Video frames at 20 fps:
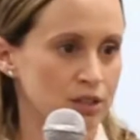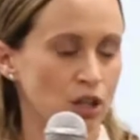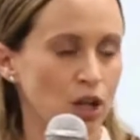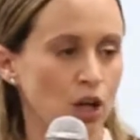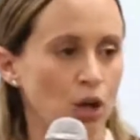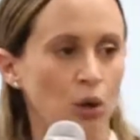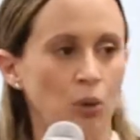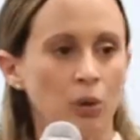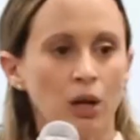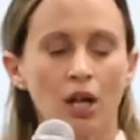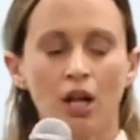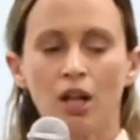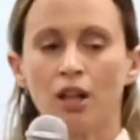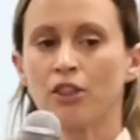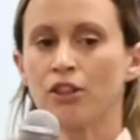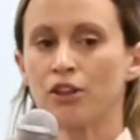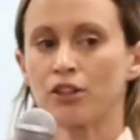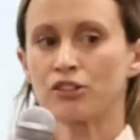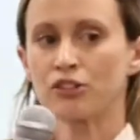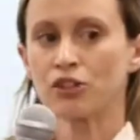So
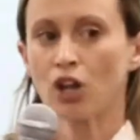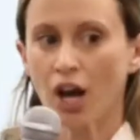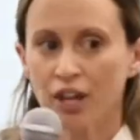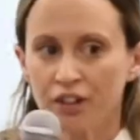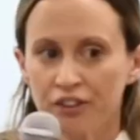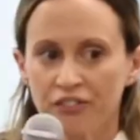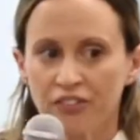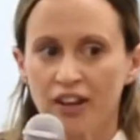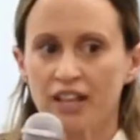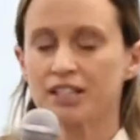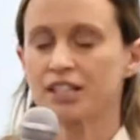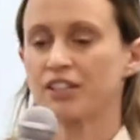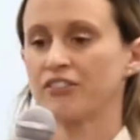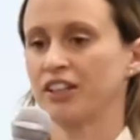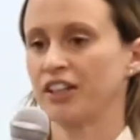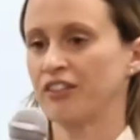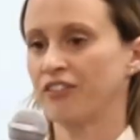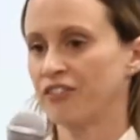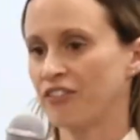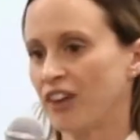there's non-invasive
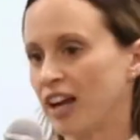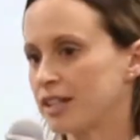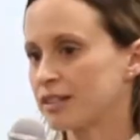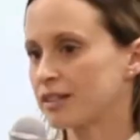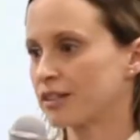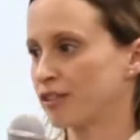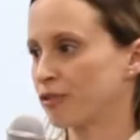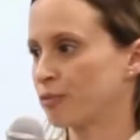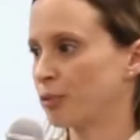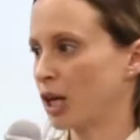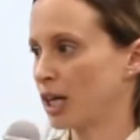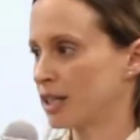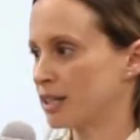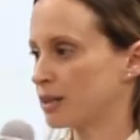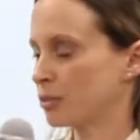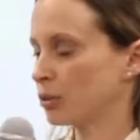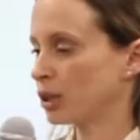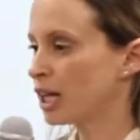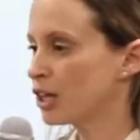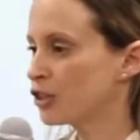and invasive brain
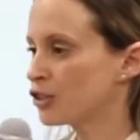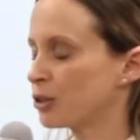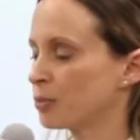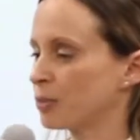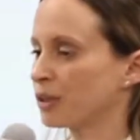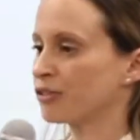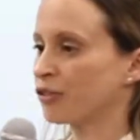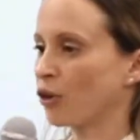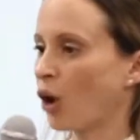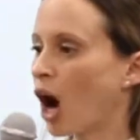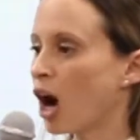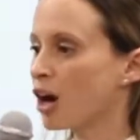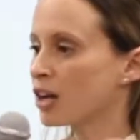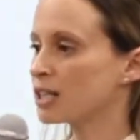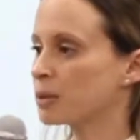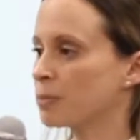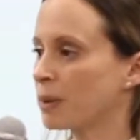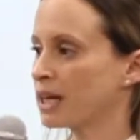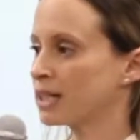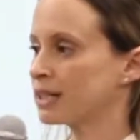stimulation, but for our
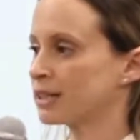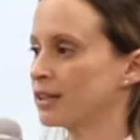space,